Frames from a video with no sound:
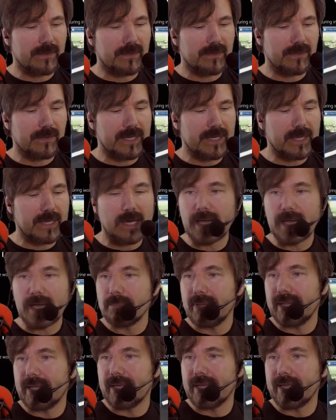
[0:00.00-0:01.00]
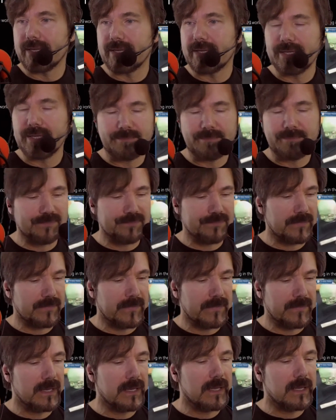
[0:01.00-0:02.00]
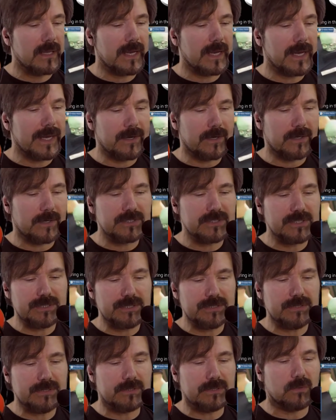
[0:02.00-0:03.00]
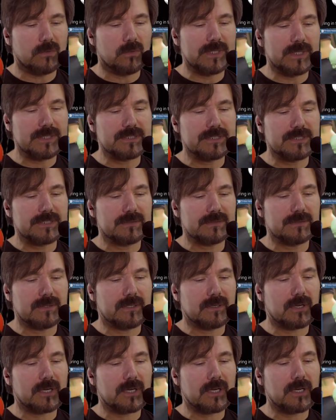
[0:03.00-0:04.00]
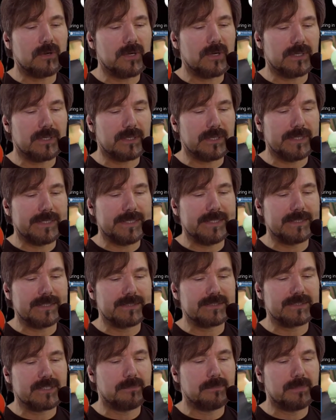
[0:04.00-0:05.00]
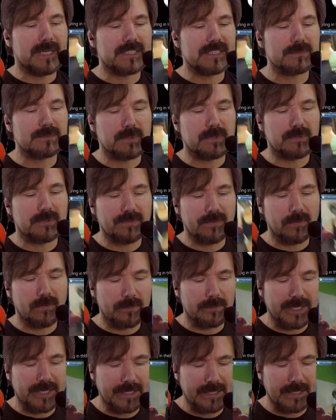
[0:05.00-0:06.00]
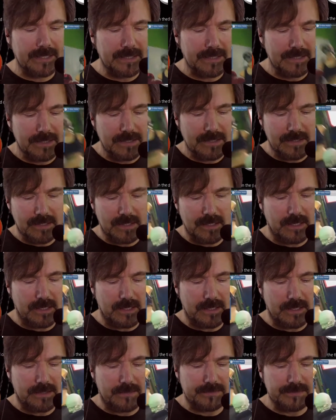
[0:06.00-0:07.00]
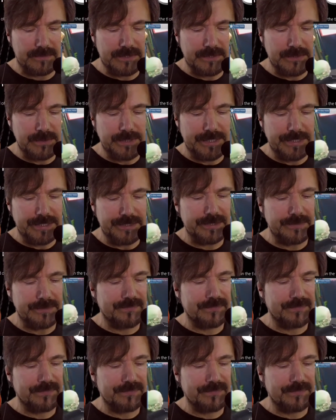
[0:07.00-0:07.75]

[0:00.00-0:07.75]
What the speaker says: iPad Air 2, which currently is the best performing unit.